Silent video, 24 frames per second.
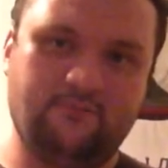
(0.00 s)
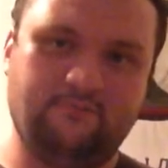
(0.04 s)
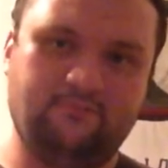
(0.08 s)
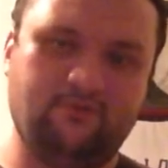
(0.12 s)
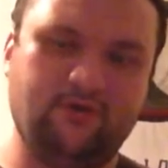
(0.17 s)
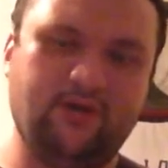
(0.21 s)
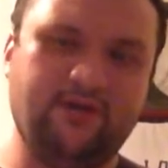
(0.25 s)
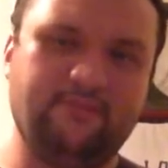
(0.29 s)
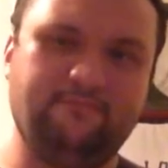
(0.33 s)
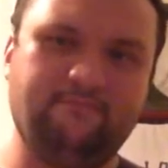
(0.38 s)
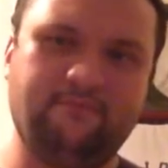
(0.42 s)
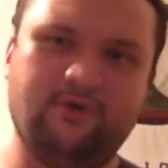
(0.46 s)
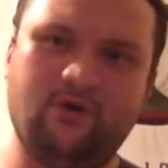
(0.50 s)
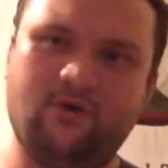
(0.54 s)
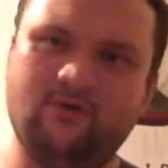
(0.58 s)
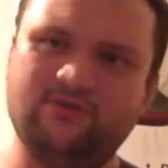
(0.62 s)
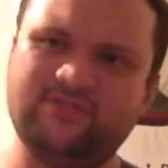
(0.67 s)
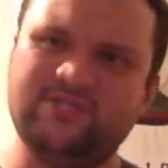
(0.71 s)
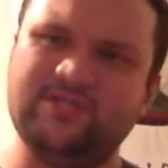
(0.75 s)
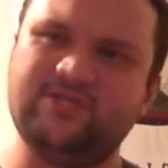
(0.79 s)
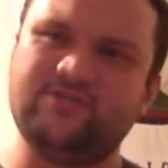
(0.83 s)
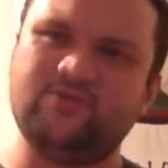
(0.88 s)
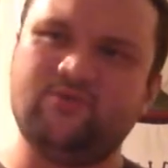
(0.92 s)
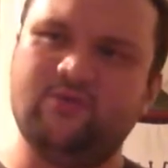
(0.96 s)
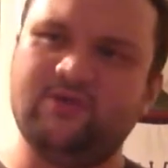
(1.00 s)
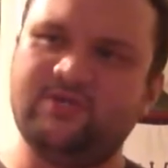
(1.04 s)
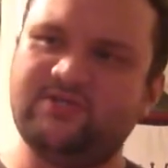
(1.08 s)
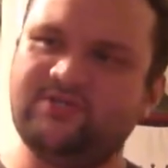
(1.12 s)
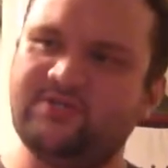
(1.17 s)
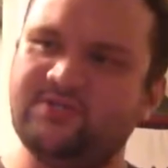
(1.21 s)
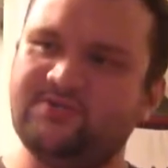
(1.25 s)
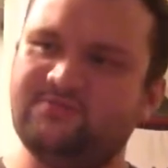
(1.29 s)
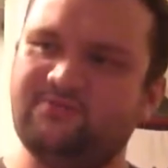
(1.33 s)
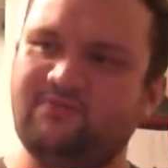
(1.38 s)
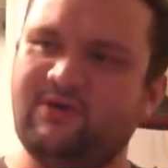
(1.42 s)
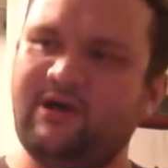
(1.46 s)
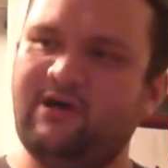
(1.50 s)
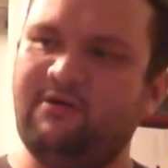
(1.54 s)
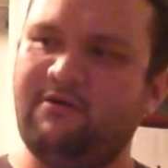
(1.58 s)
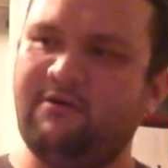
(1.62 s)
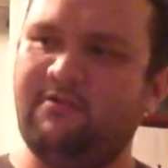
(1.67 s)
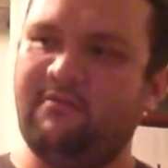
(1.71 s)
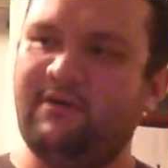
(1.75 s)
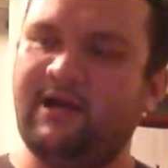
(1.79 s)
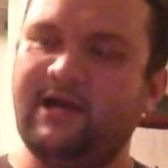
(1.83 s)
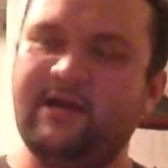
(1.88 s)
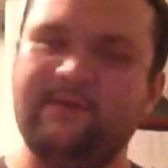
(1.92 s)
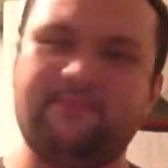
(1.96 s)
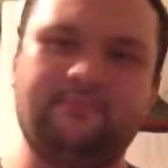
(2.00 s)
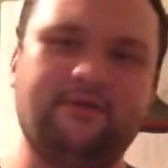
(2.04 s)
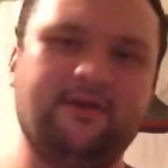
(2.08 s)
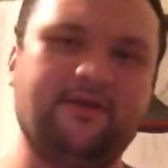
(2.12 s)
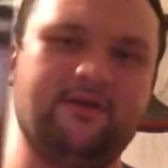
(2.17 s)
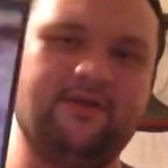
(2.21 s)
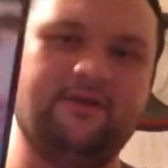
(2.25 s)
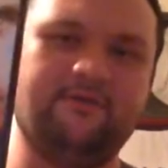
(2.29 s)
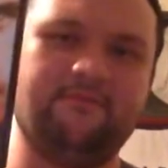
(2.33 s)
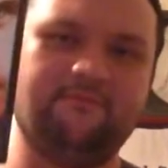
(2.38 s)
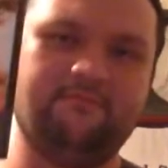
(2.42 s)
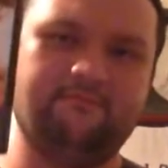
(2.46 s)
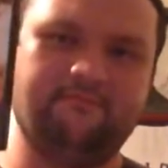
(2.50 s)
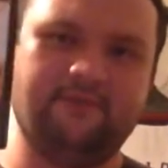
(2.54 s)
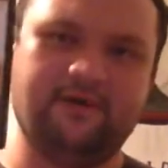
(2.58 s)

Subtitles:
Pretty ballsy twist as well, in my opinion.